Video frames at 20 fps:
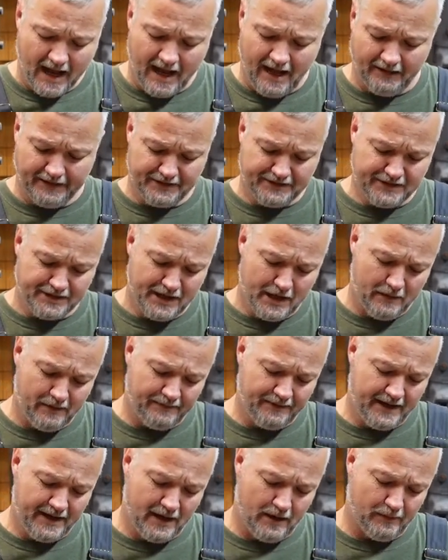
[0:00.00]
I'll let you know
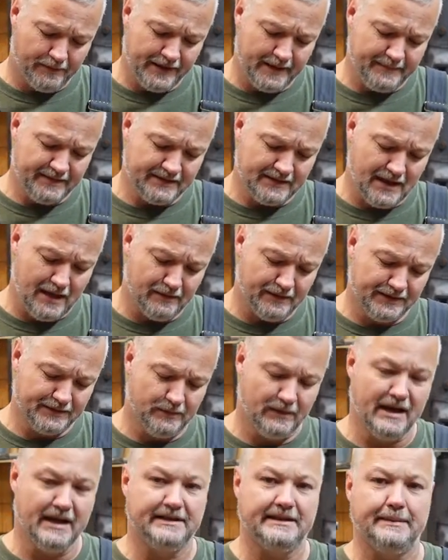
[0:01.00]
if they hold up as long as
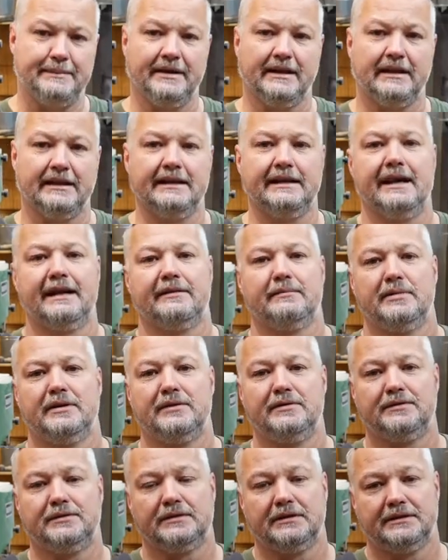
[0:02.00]
what I typically get out of
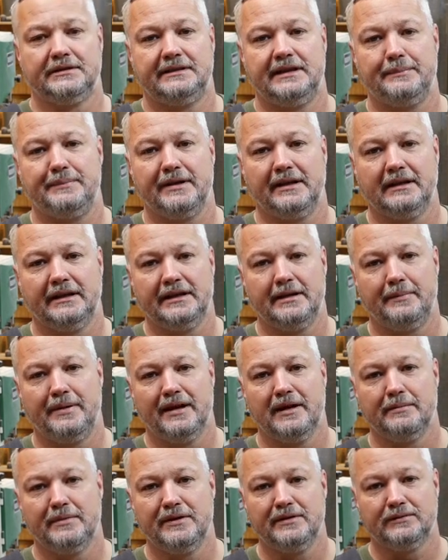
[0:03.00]
boots, because typically a
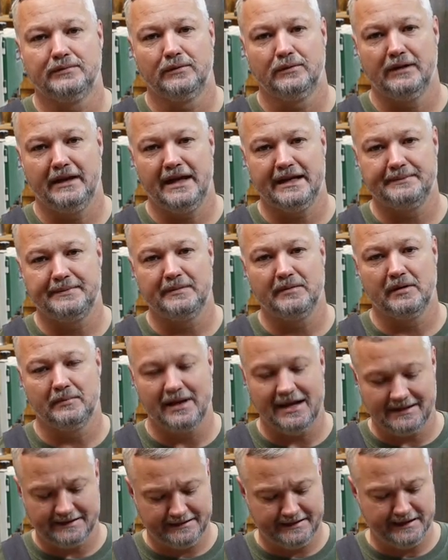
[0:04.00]
pair of boots won't last me but
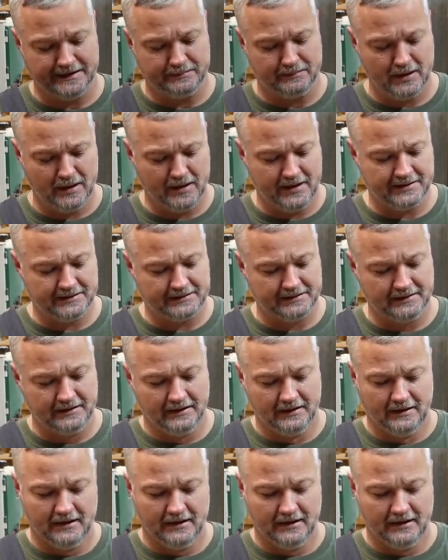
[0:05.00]
about six months.